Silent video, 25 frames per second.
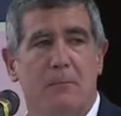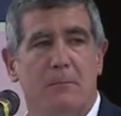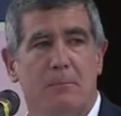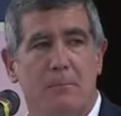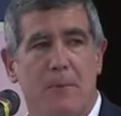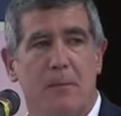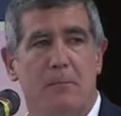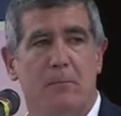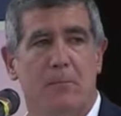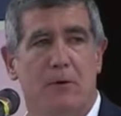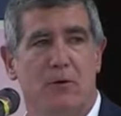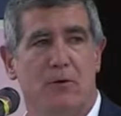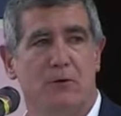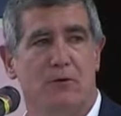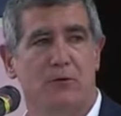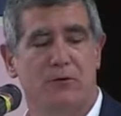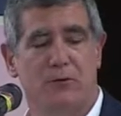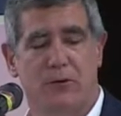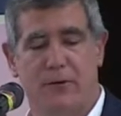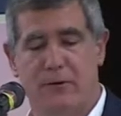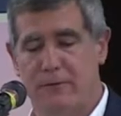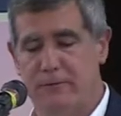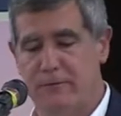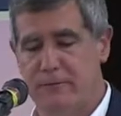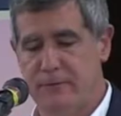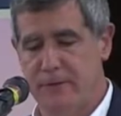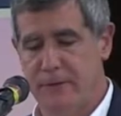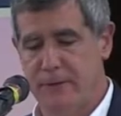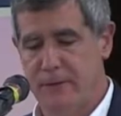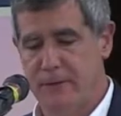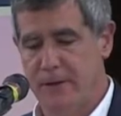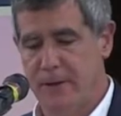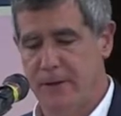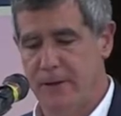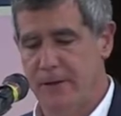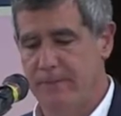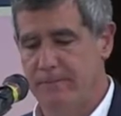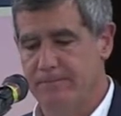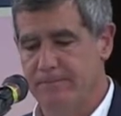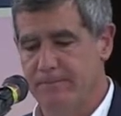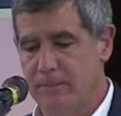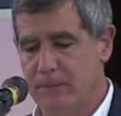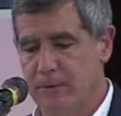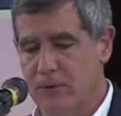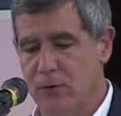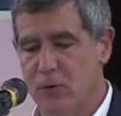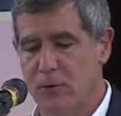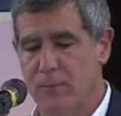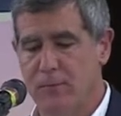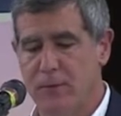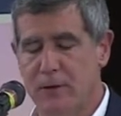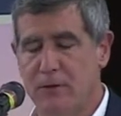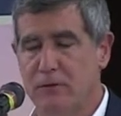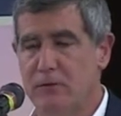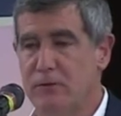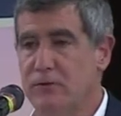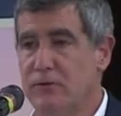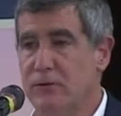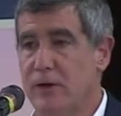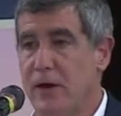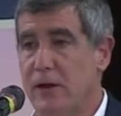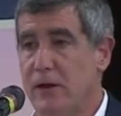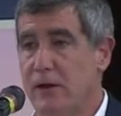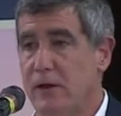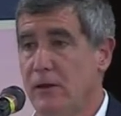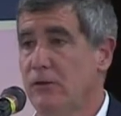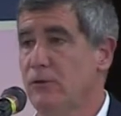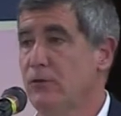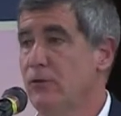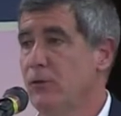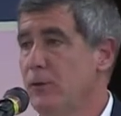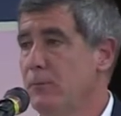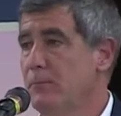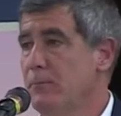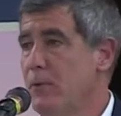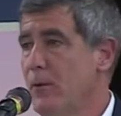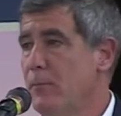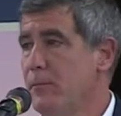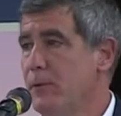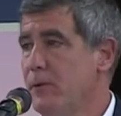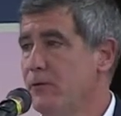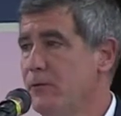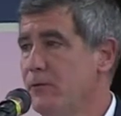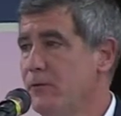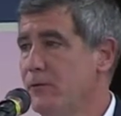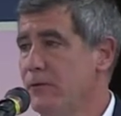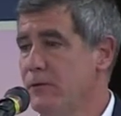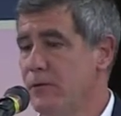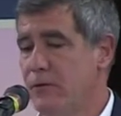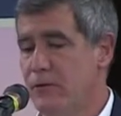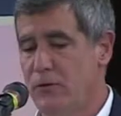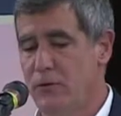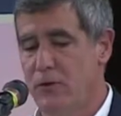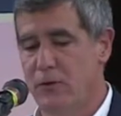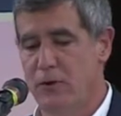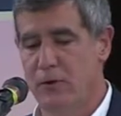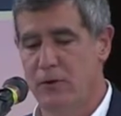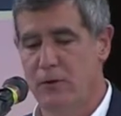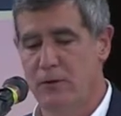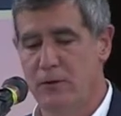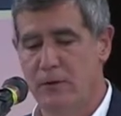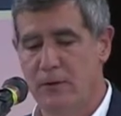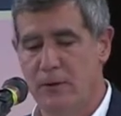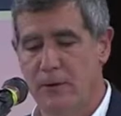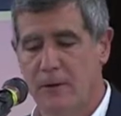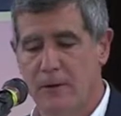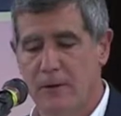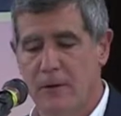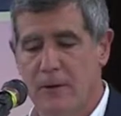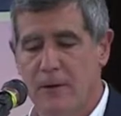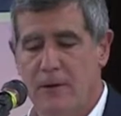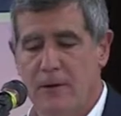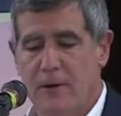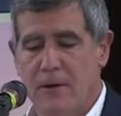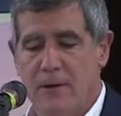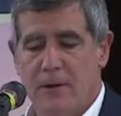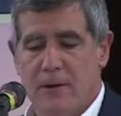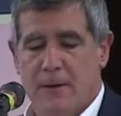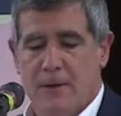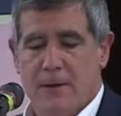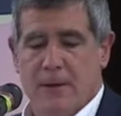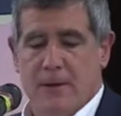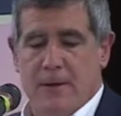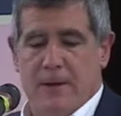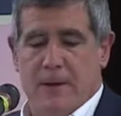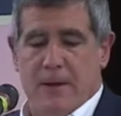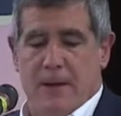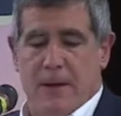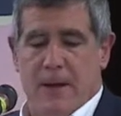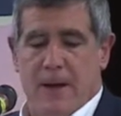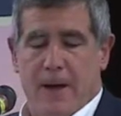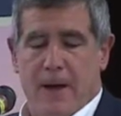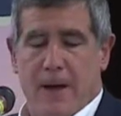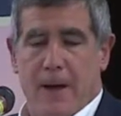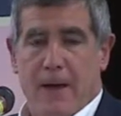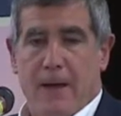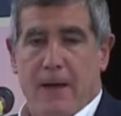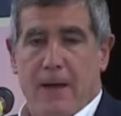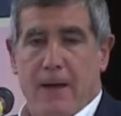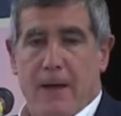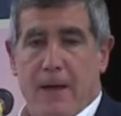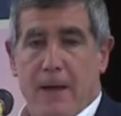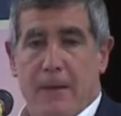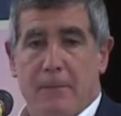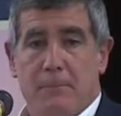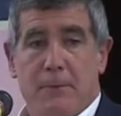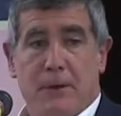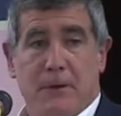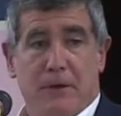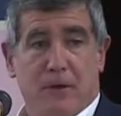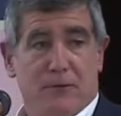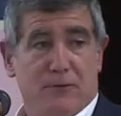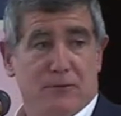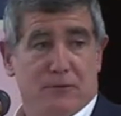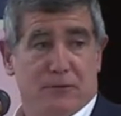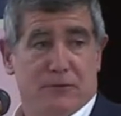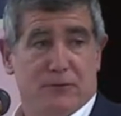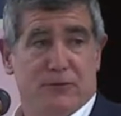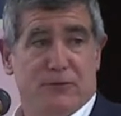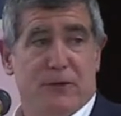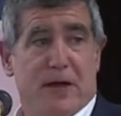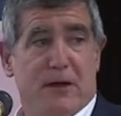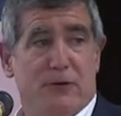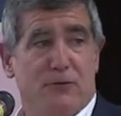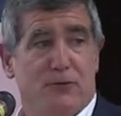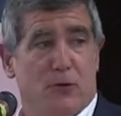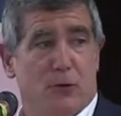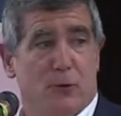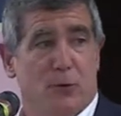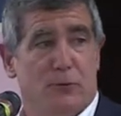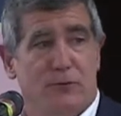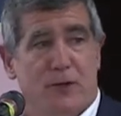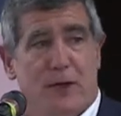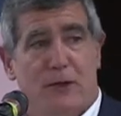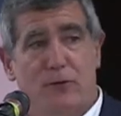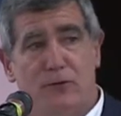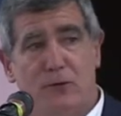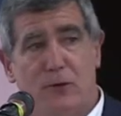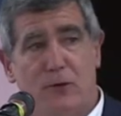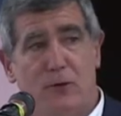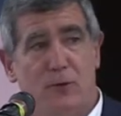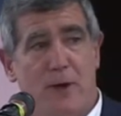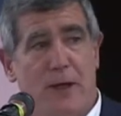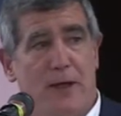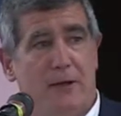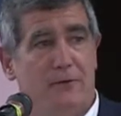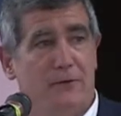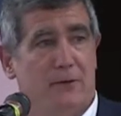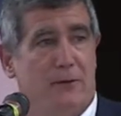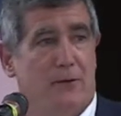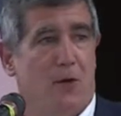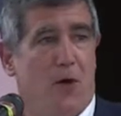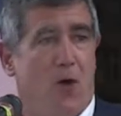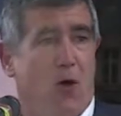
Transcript: members of the um, European Society, including Pope Innocent III. Uh, and because of its stature, it was actually granted